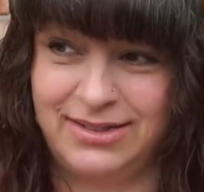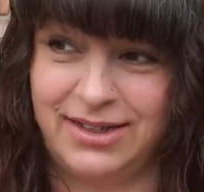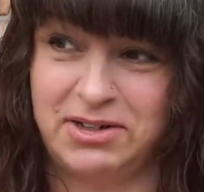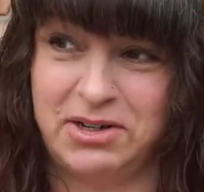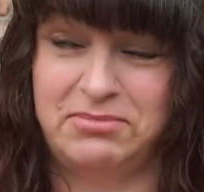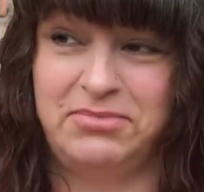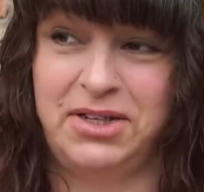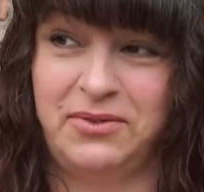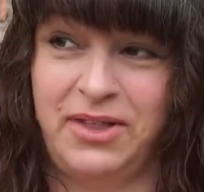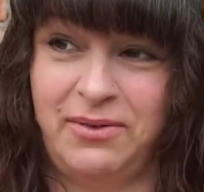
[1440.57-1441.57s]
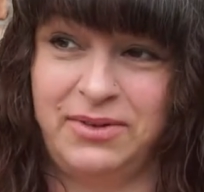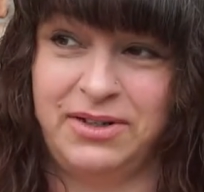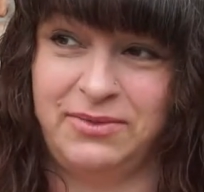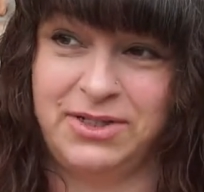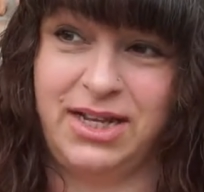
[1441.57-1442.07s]
That
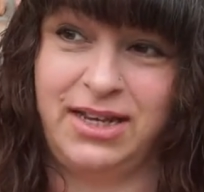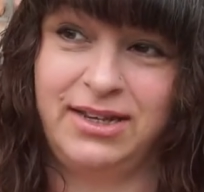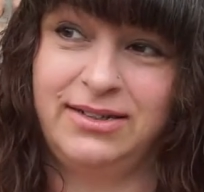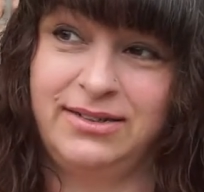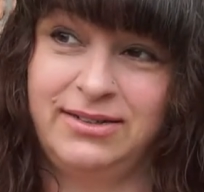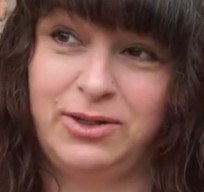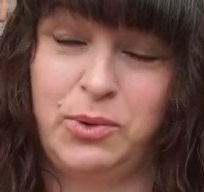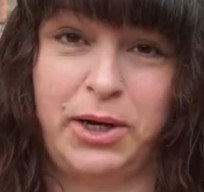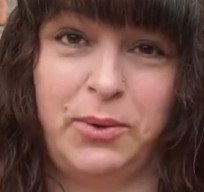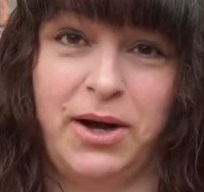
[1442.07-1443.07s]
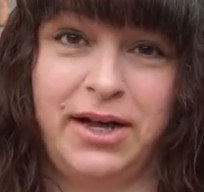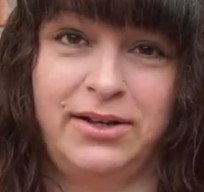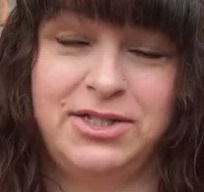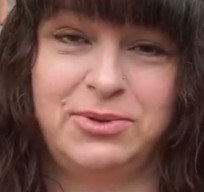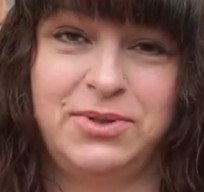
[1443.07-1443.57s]
one will take quite a
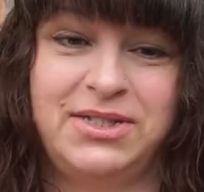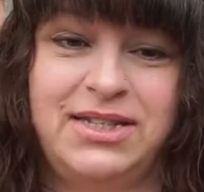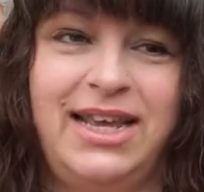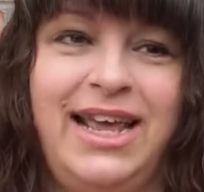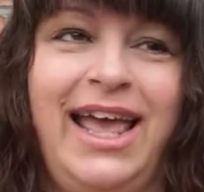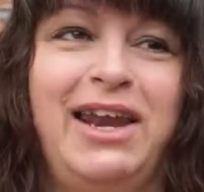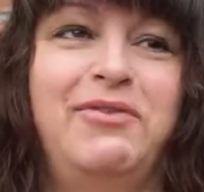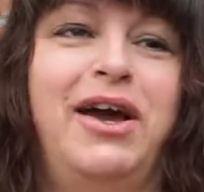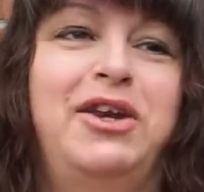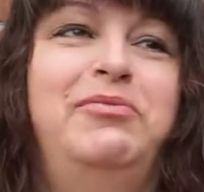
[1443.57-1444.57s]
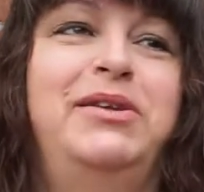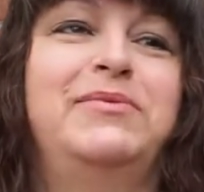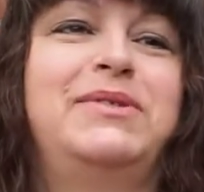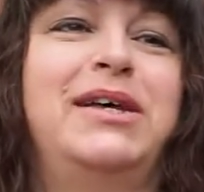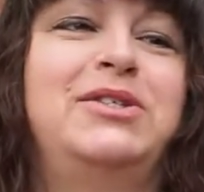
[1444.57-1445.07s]
while, so we'll see. And I've kind of been
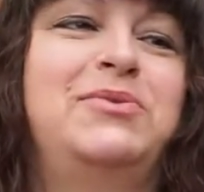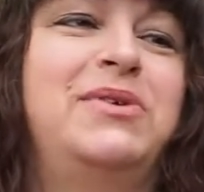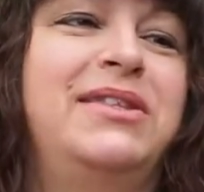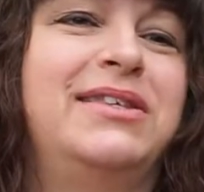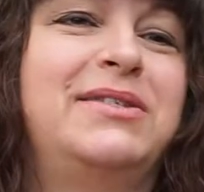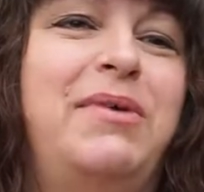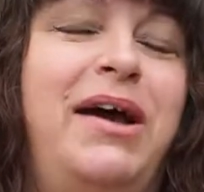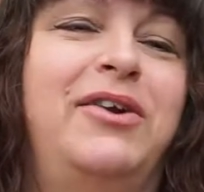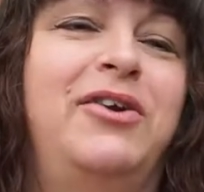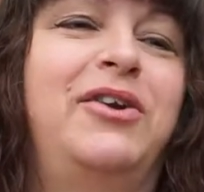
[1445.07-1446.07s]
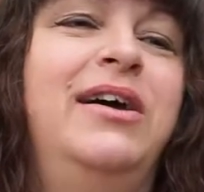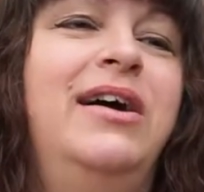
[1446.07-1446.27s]
obsessed with this pattern.